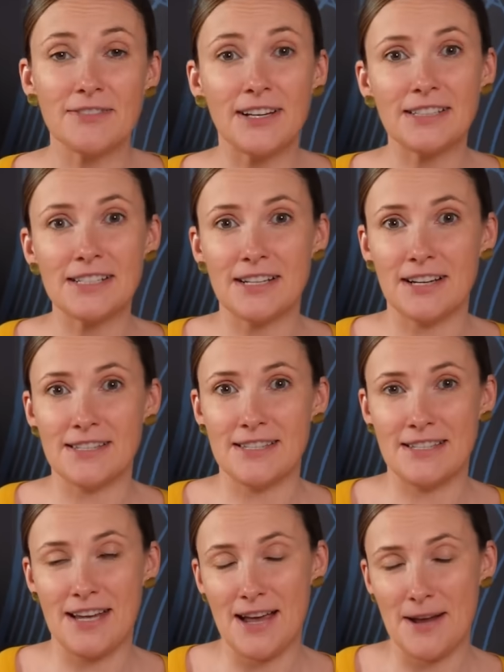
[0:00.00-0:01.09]
Valentine's
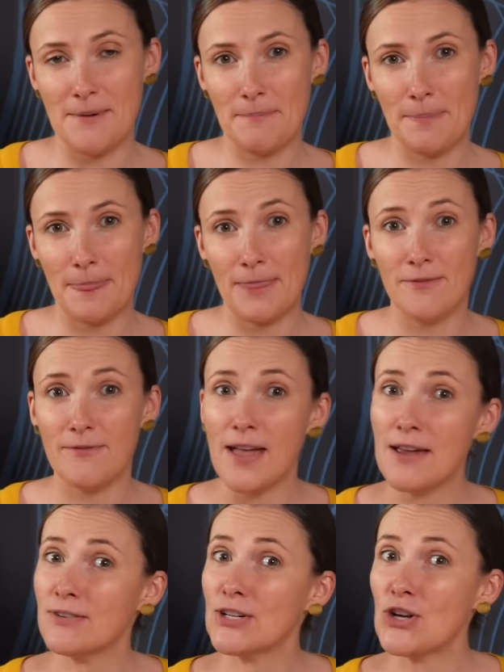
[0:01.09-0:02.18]
Day, the
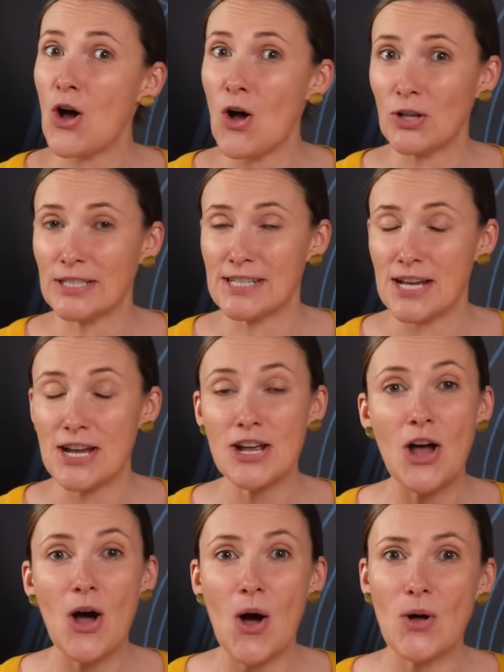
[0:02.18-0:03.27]
favorite holiday
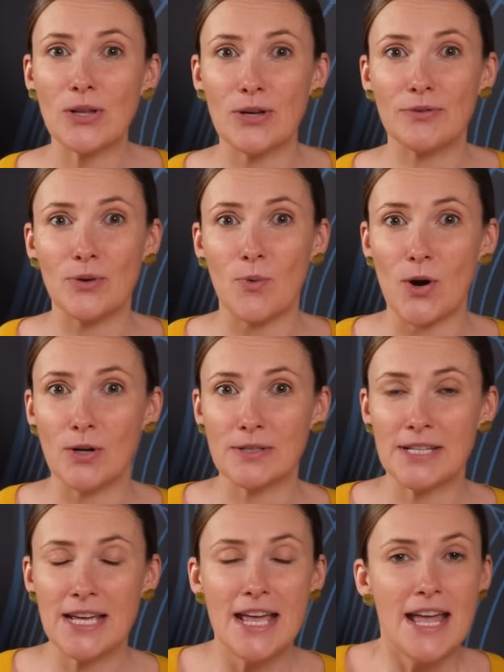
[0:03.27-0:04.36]
all over the world.
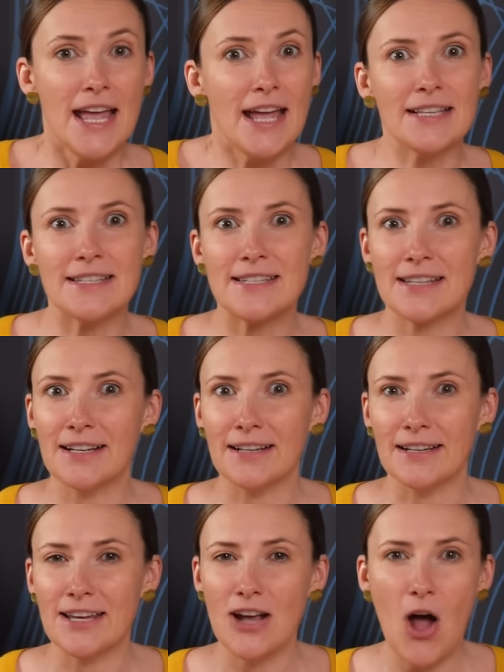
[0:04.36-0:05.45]
And
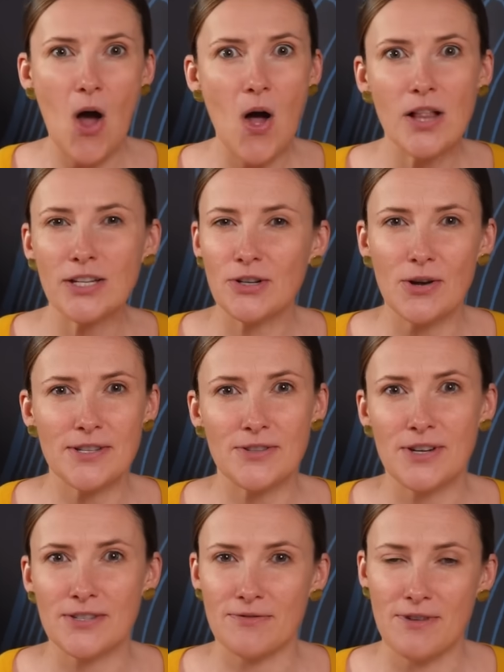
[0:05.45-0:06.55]
suddenly, all
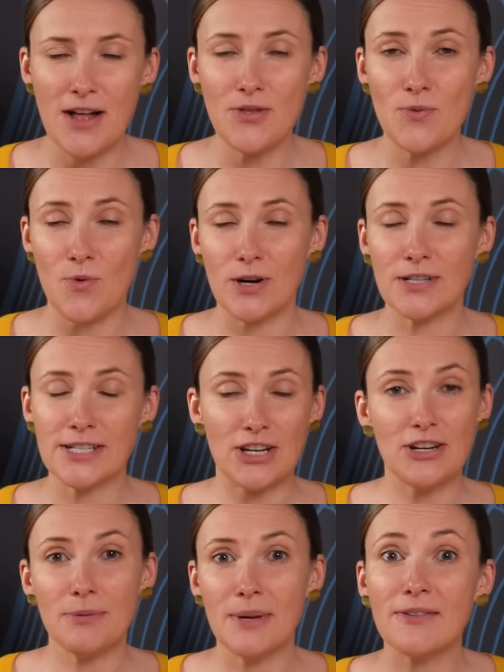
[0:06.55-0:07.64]
groceries around the world are
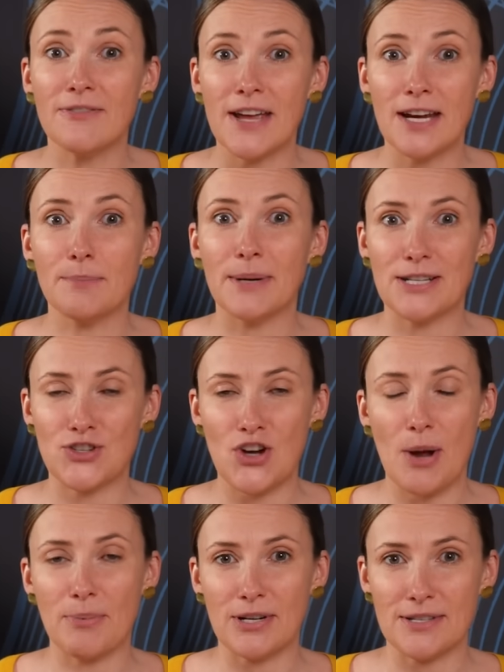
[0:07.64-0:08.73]
going to be invaded by
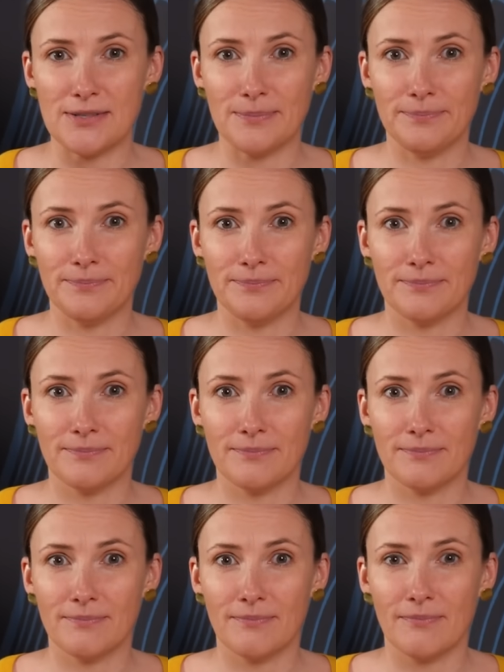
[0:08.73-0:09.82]
strawberries.
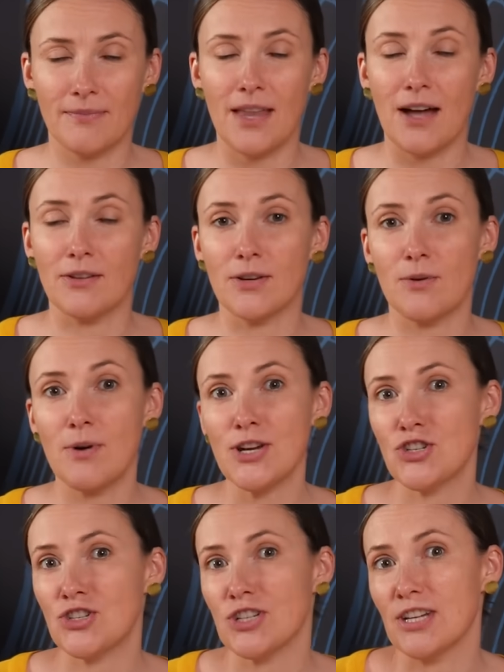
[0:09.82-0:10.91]
Now the
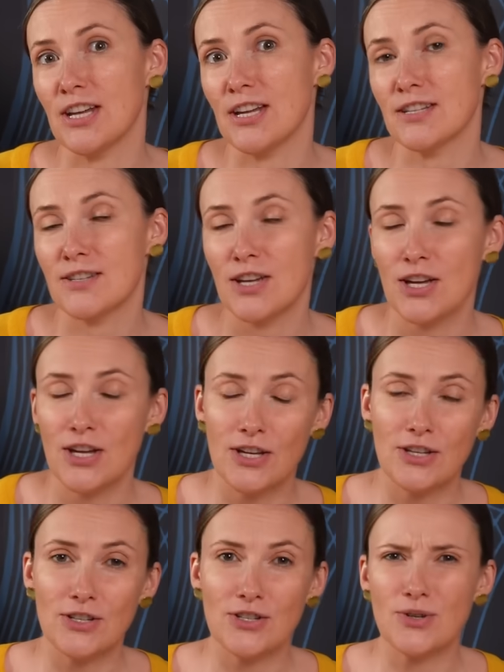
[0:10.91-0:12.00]
question is,
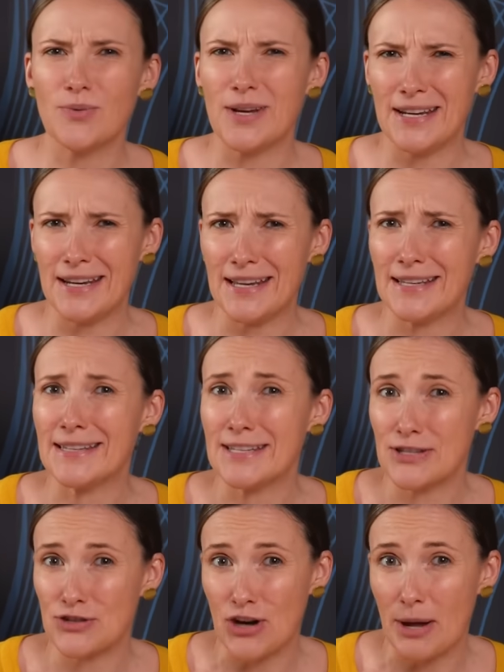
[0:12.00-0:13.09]
do we need these
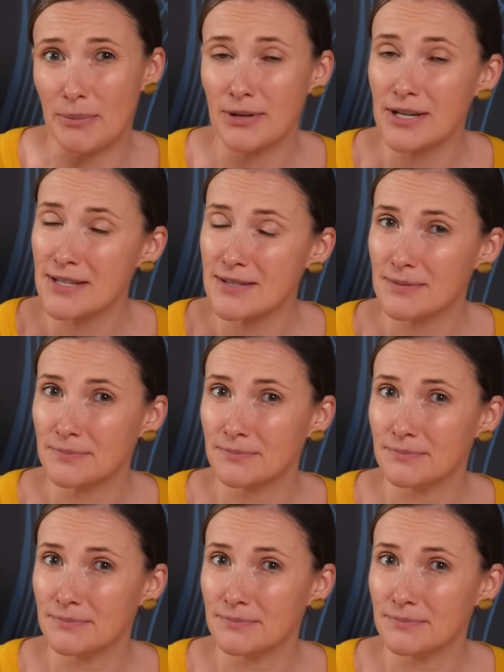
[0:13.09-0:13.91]
strawberries?